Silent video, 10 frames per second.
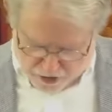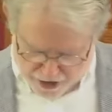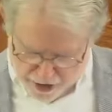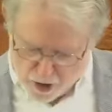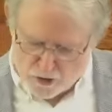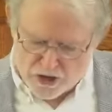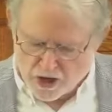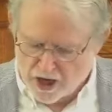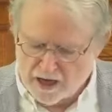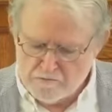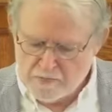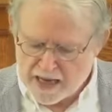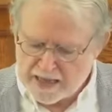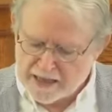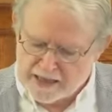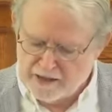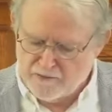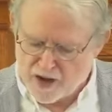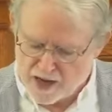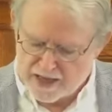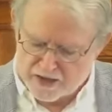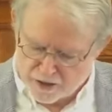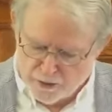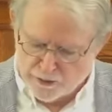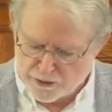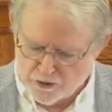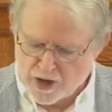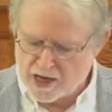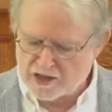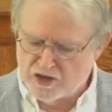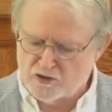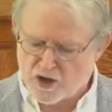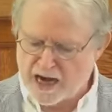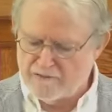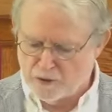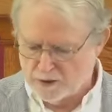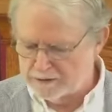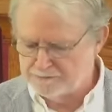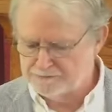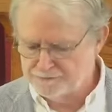She goes on, many had advised Luther not to travel.